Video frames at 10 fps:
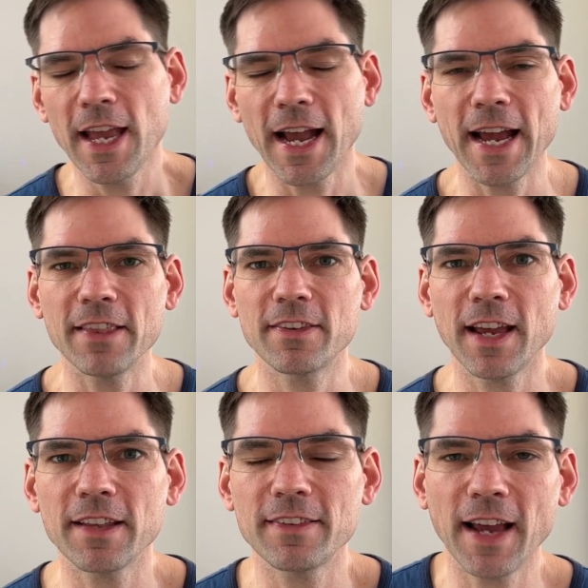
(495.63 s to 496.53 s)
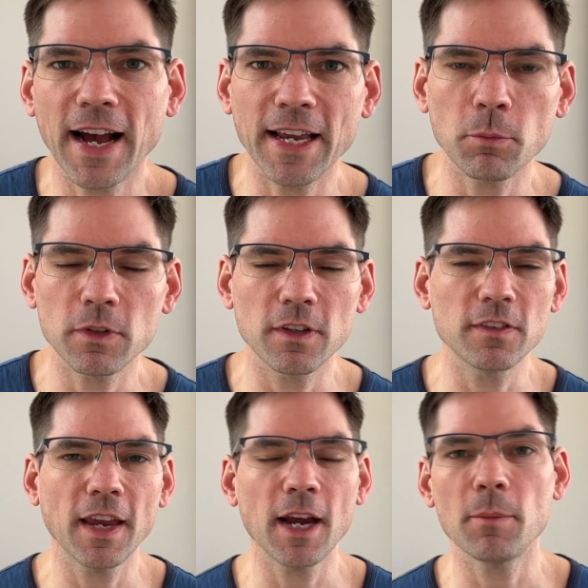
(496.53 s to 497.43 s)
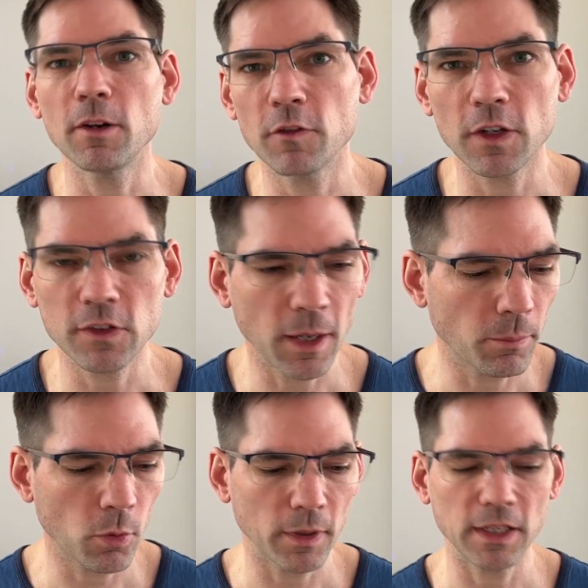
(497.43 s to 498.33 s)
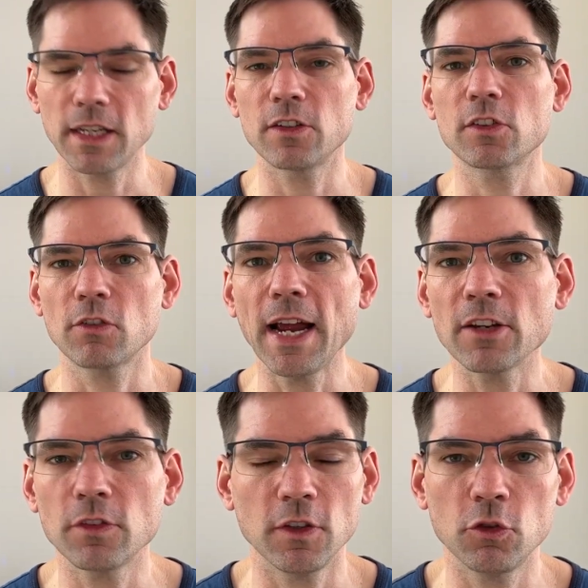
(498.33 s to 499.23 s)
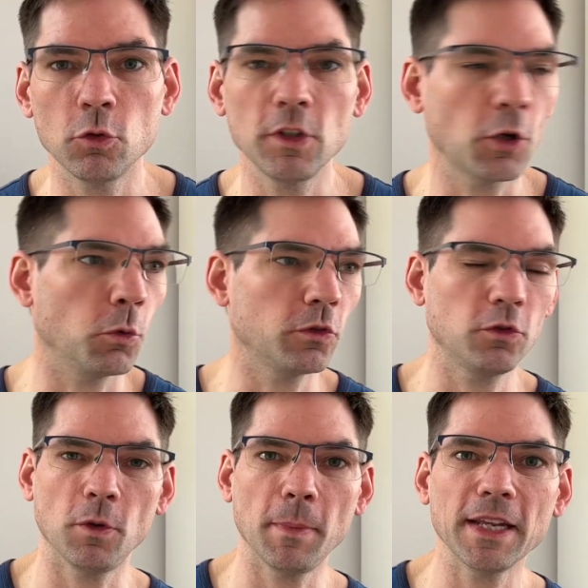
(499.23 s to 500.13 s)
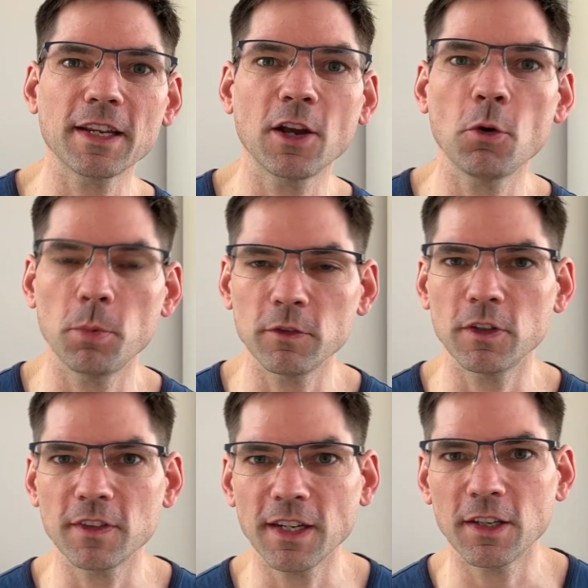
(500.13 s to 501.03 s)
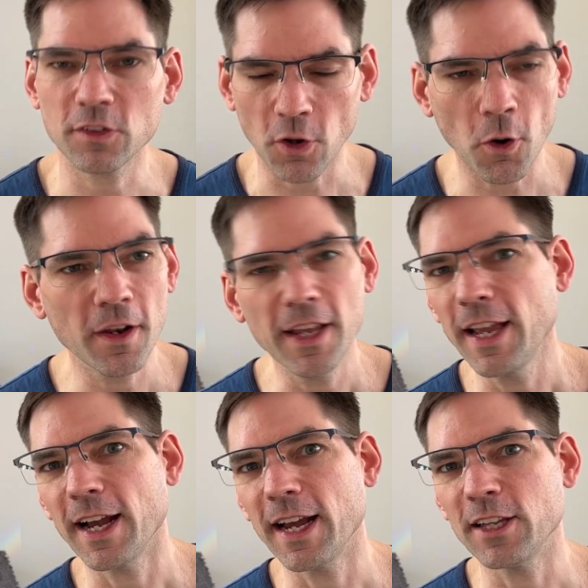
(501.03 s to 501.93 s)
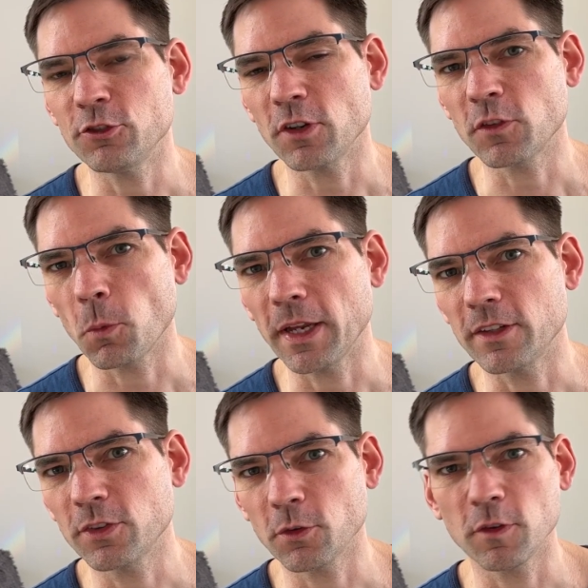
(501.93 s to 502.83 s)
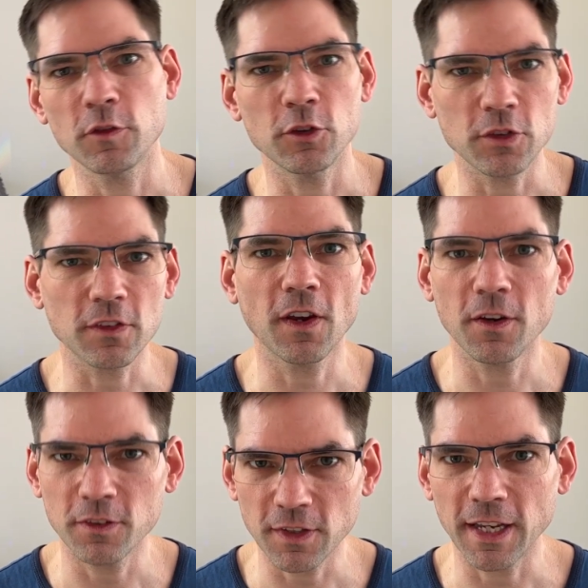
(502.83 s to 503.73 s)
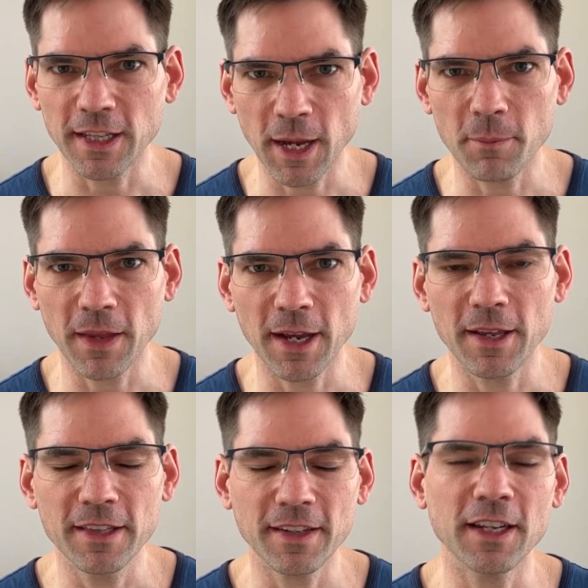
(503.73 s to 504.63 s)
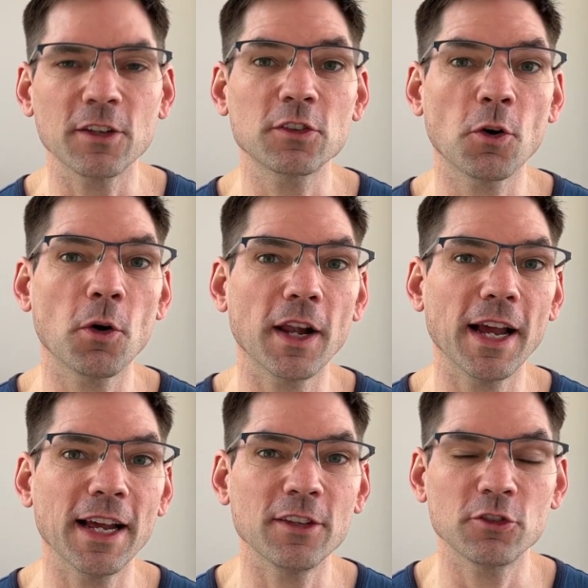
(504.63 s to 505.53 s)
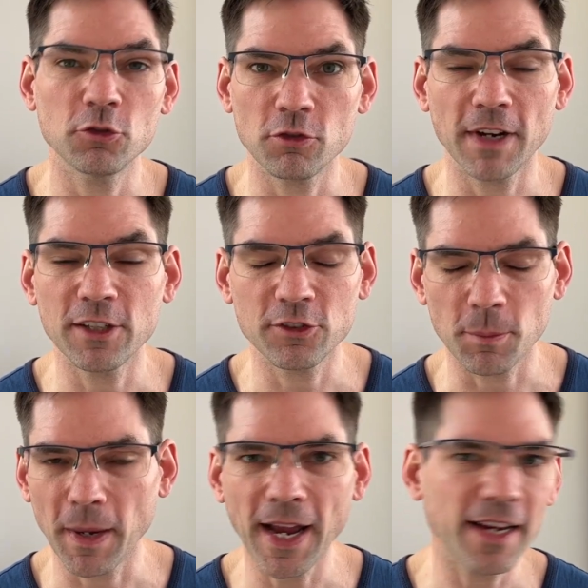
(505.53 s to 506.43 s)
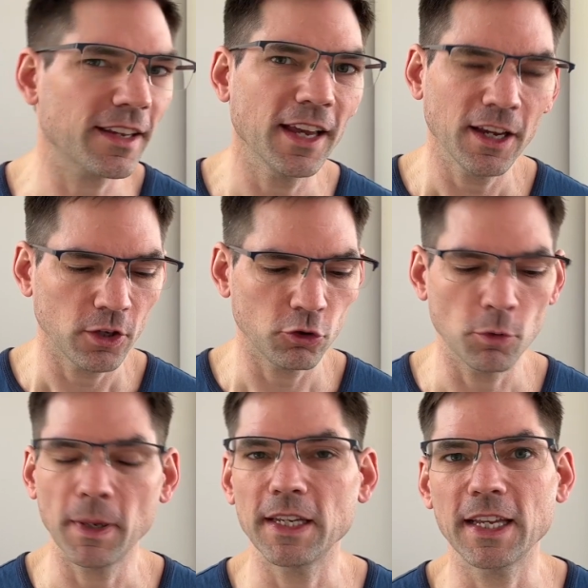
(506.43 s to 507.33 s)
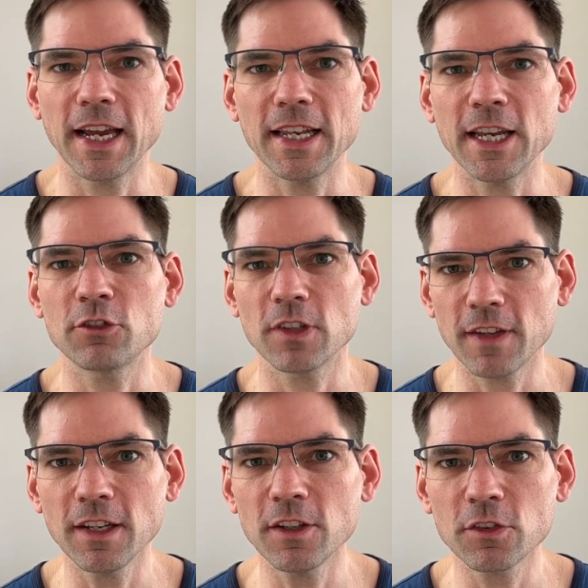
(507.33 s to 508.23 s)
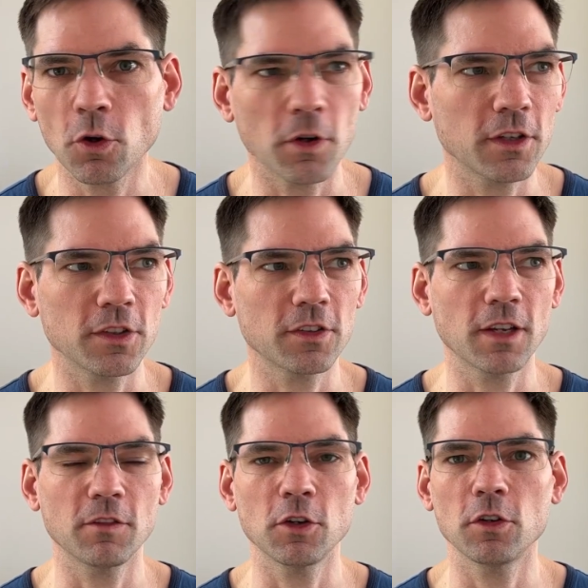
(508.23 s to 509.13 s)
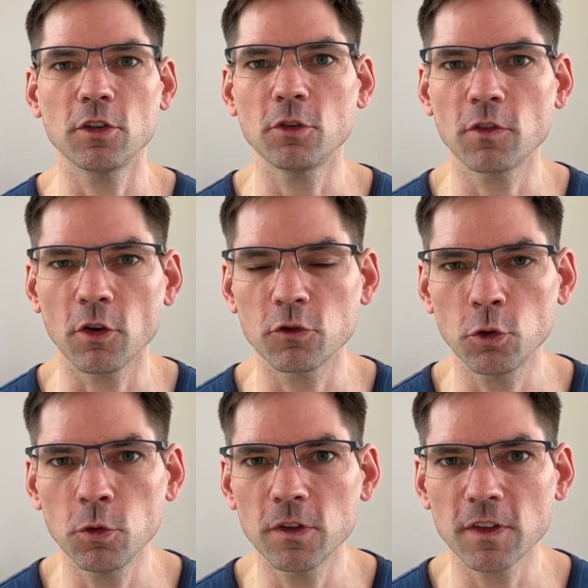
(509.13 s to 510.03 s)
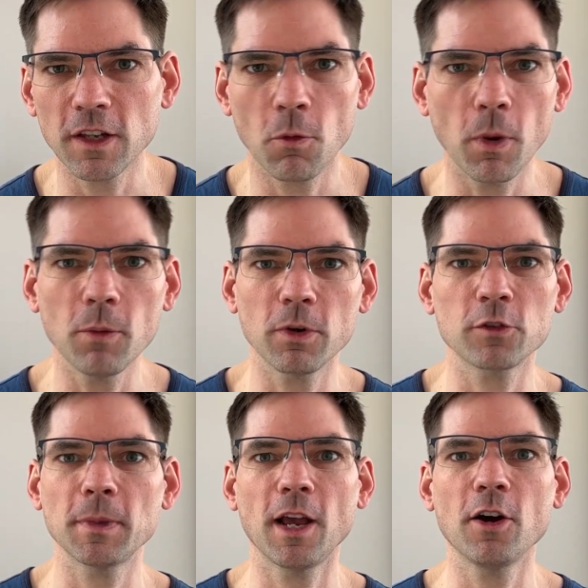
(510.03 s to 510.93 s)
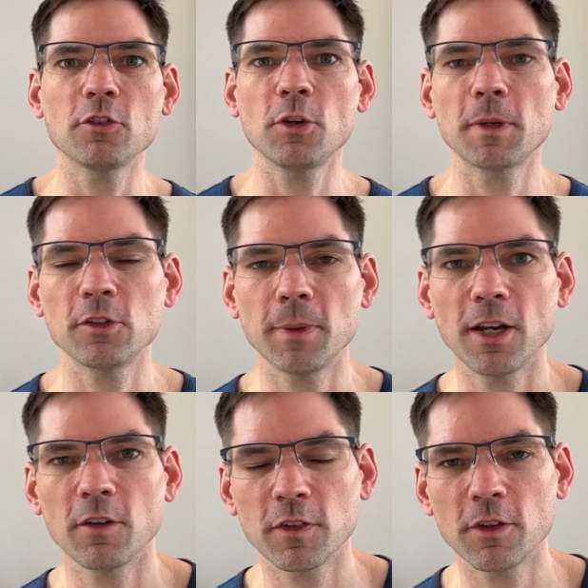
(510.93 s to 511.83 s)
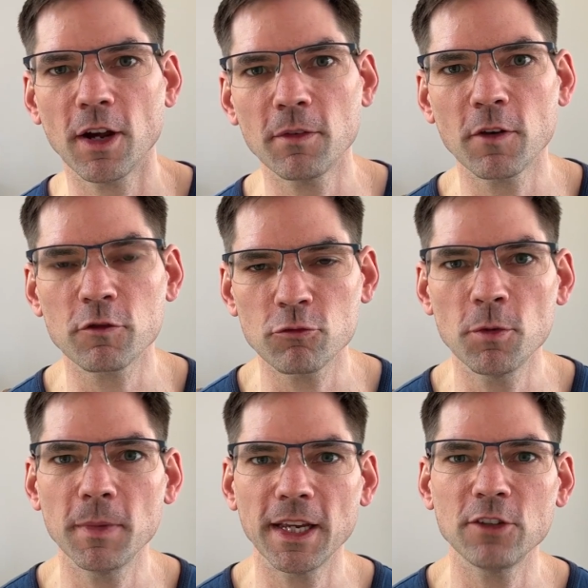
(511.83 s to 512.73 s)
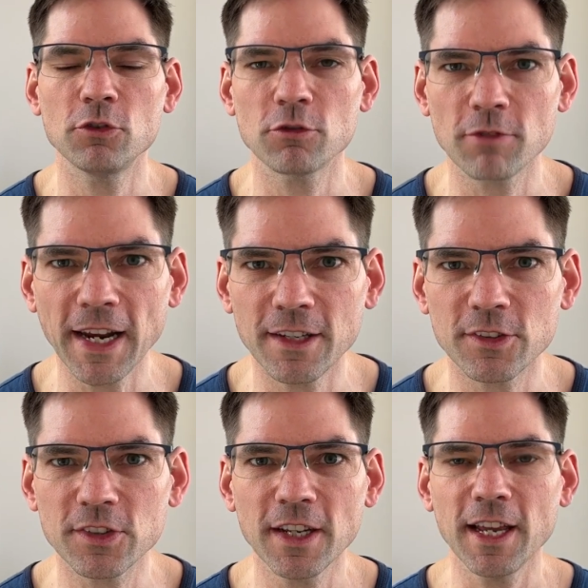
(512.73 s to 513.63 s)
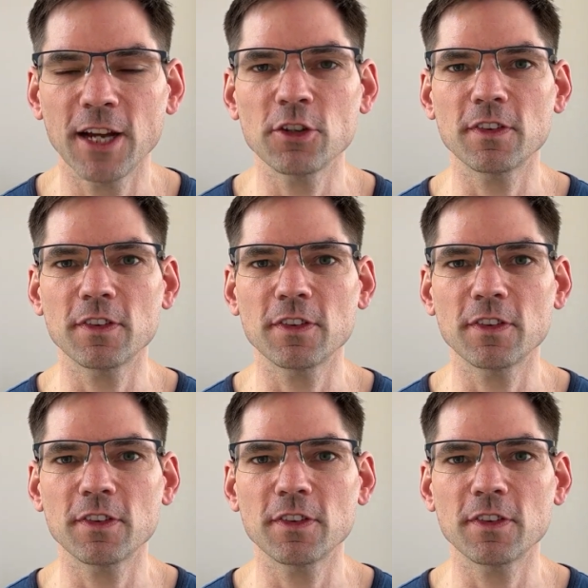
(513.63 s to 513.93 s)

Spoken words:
and that die will determine, for example, where you get scratched. If you do, you go to a medical with your dinosaur, and you have to wait till a future turn to get that dinosaur and your rancher back. You might get an extra dinosaur because you've got 2 instead of 1, which might hurt you because you might not have enough room in your ranch and your